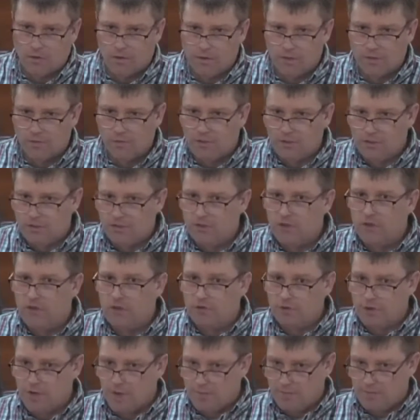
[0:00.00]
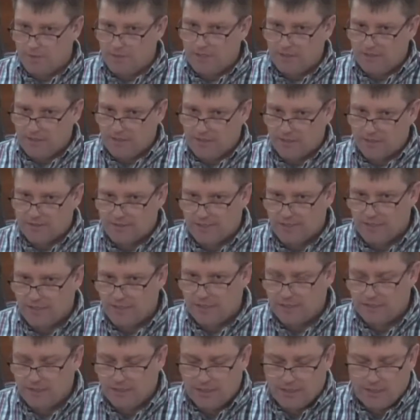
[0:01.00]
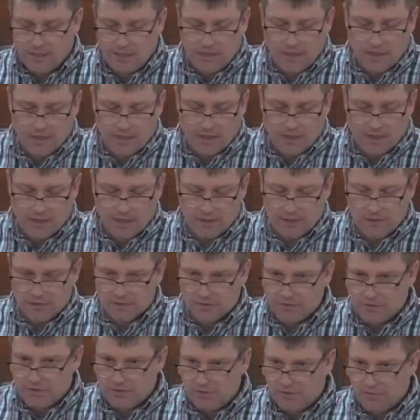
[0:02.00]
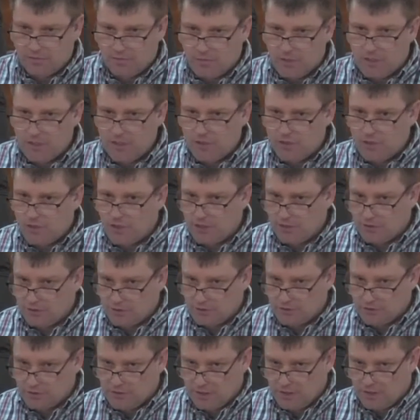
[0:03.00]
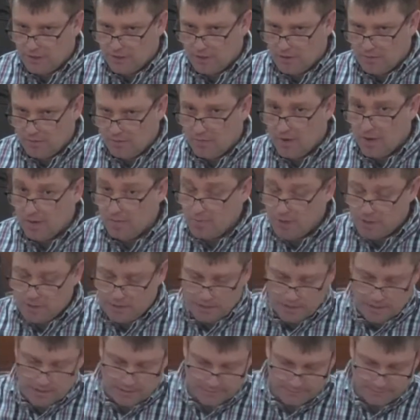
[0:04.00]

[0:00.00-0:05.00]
and we continue to update that site, and you'll see many changes by Monday.